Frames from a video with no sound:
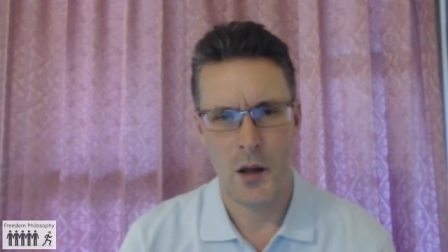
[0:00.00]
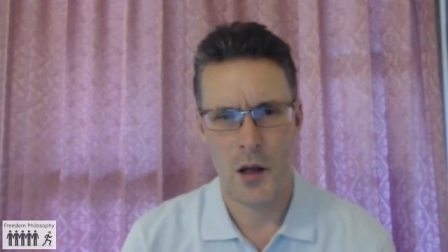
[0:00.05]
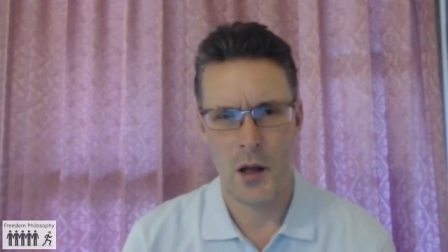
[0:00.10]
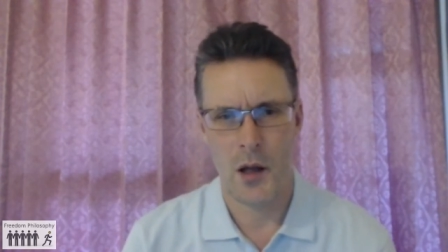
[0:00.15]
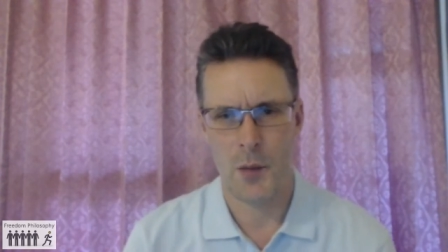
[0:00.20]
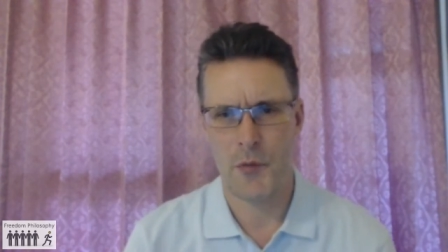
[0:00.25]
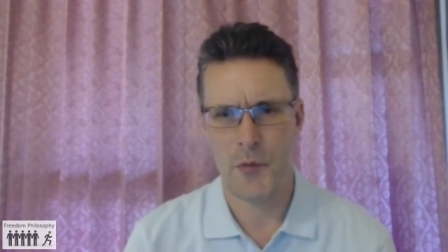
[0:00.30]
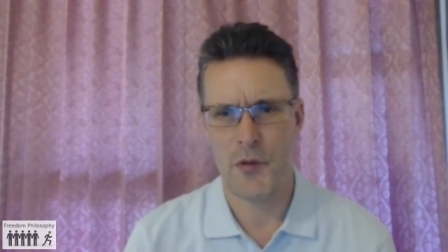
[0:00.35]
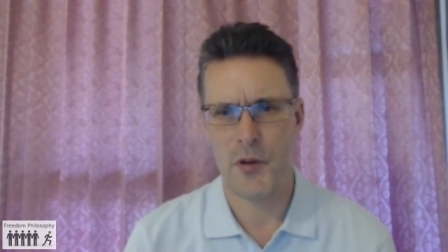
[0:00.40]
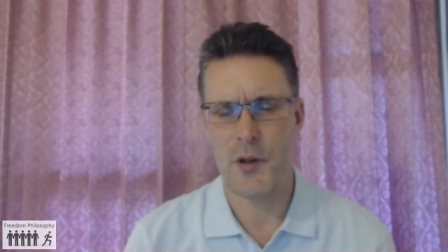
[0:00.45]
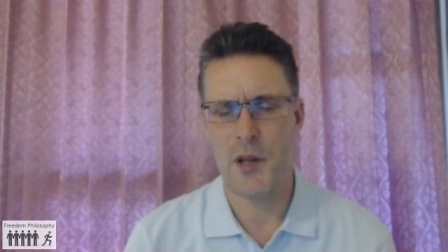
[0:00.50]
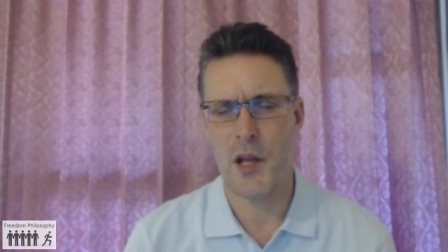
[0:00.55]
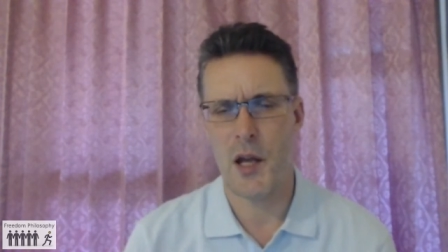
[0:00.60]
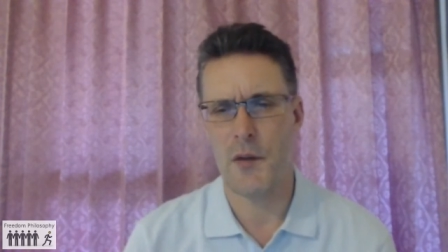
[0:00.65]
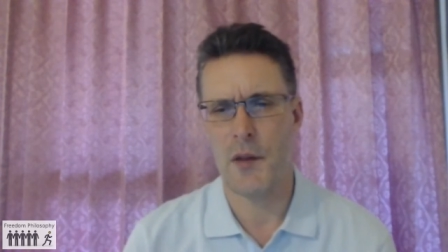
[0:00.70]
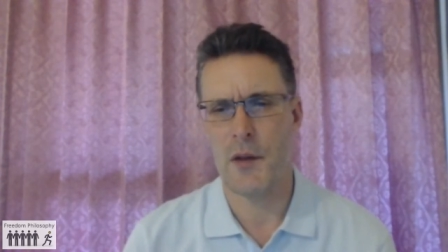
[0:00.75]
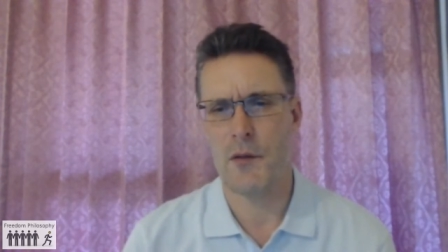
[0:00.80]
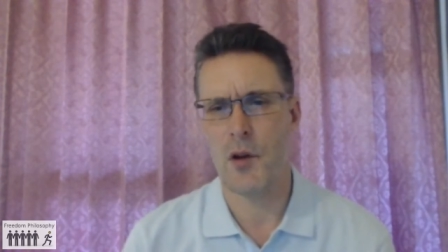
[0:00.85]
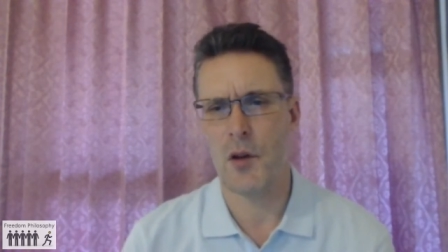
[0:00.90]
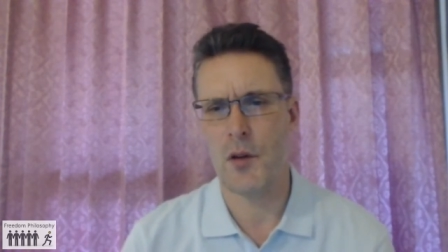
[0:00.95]
Um, so yeah,
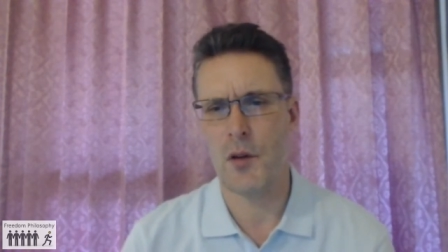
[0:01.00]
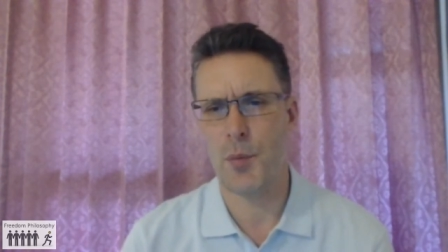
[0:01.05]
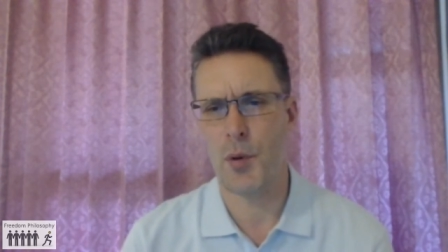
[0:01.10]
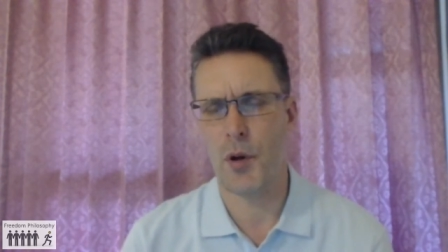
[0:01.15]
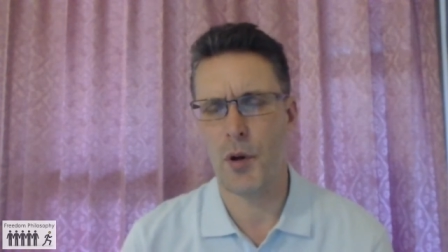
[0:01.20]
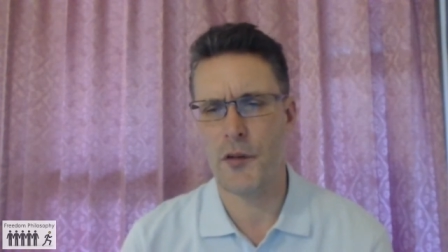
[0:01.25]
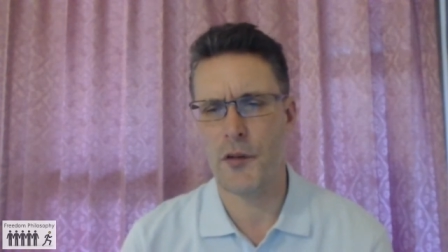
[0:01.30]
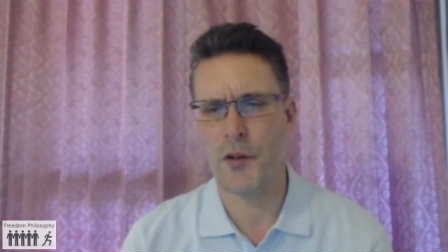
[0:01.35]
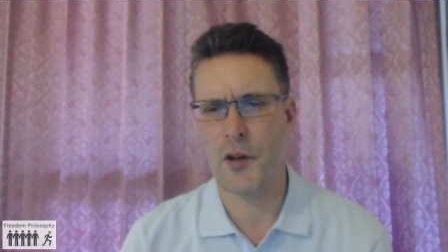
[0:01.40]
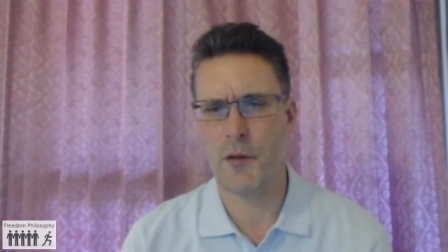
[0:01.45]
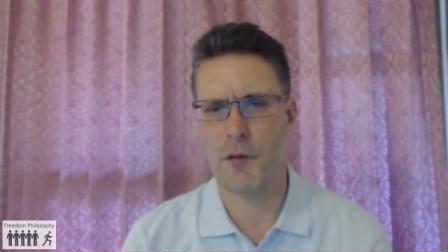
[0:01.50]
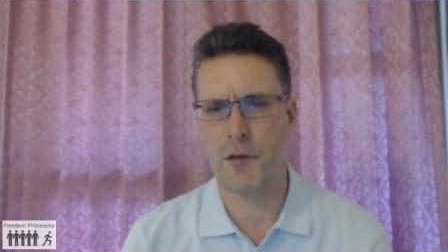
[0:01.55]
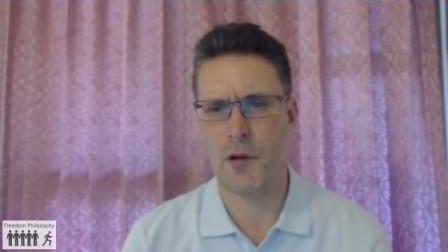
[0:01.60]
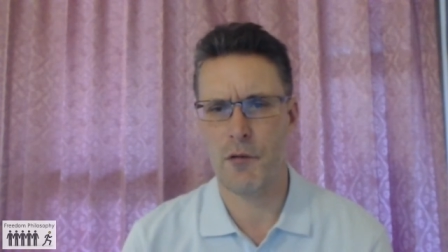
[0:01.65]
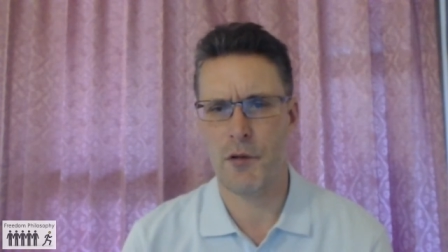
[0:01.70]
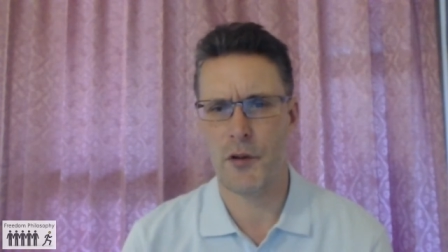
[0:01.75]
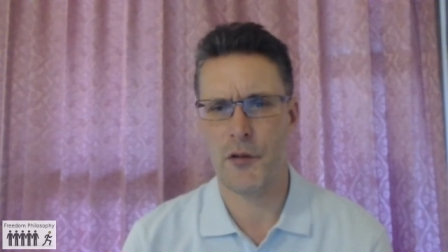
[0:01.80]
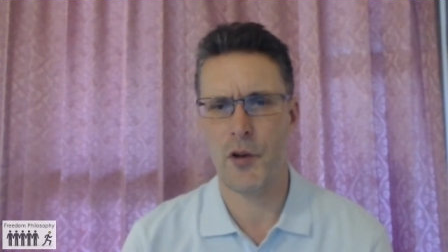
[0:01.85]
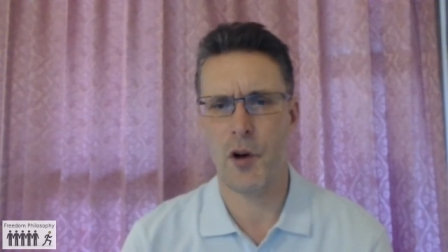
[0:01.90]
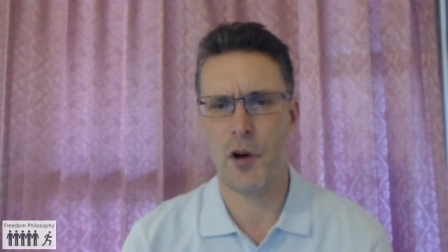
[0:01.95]
yeah, they've got the policy of
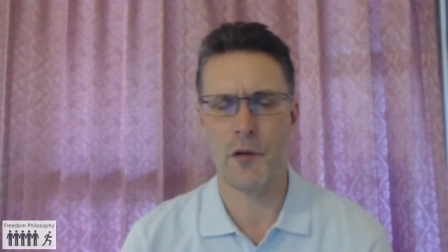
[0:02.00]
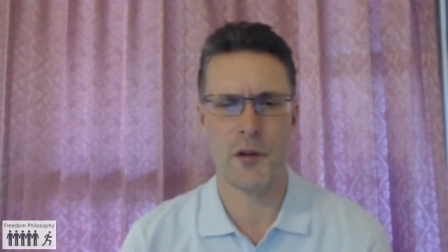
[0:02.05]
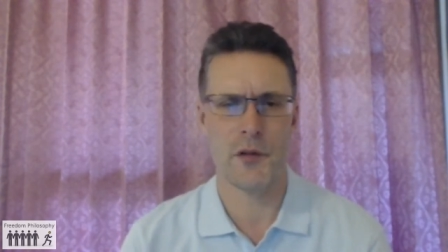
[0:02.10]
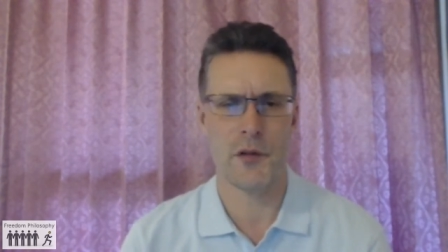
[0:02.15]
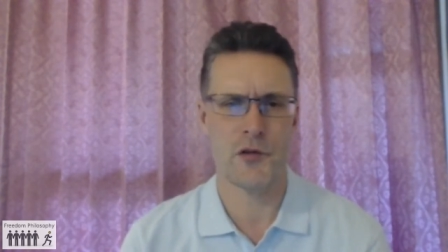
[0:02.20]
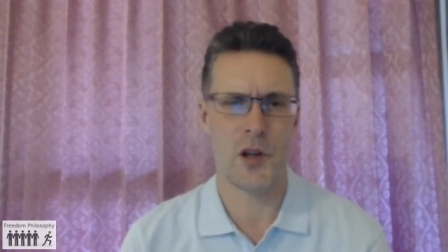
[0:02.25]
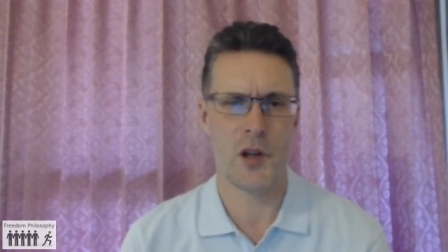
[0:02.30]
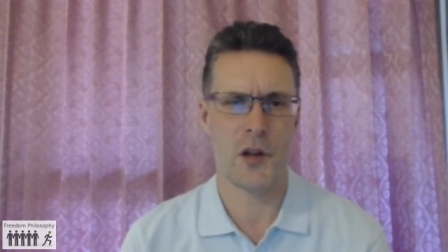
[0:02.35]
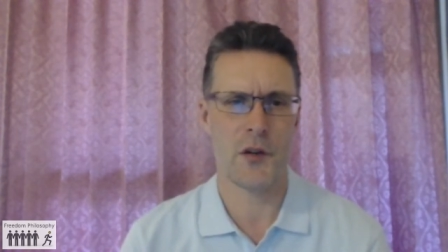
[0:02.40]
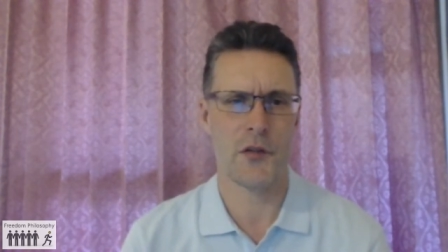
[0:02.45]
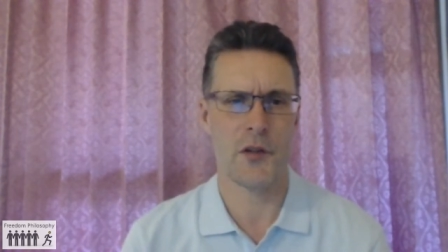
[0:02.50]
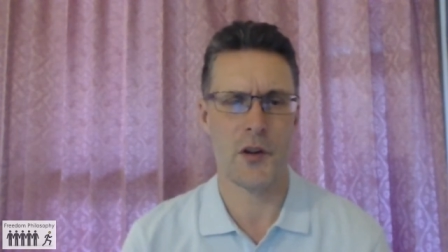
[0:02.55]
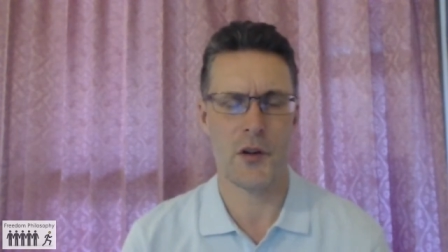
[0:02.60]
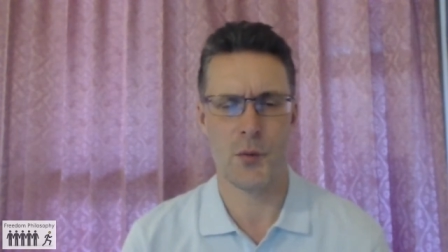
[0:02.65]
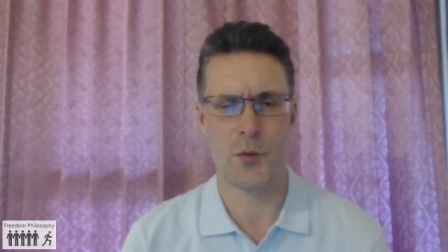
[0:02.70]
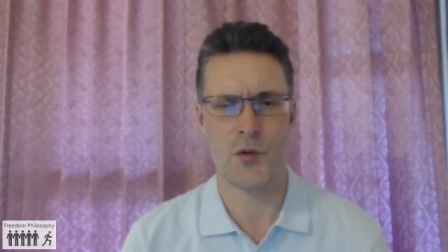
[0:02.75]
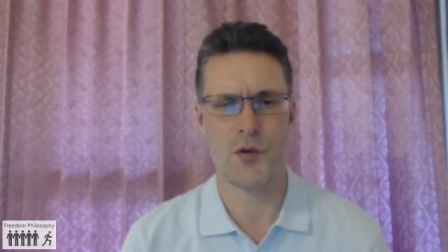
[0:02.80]
restorative justice, which